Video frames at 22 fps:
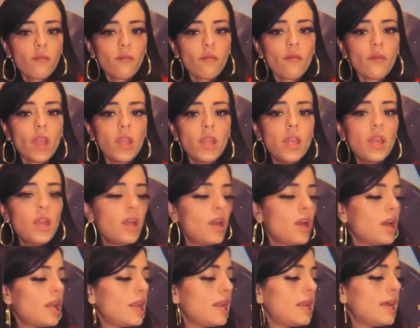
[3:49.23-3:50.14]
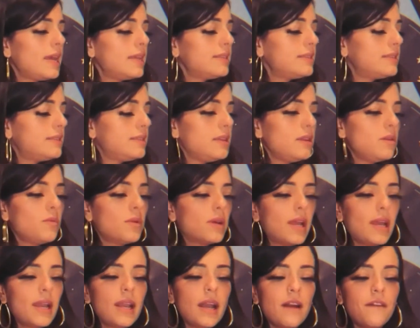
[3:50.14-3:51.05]
Let's see what I
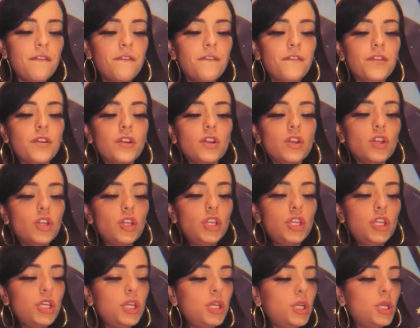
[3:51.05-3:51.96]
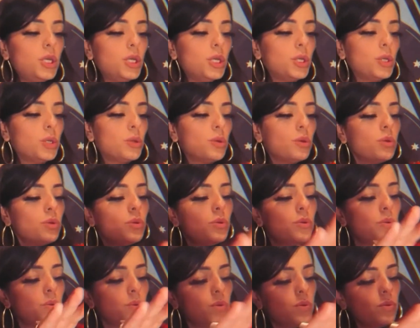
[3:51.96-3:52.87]
got for
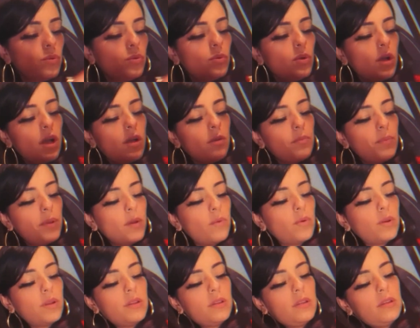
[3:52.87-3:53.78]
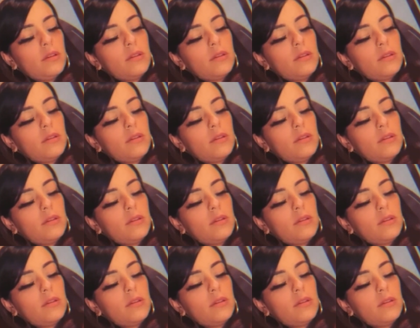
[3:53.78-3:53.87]
you. I'll pick one of these.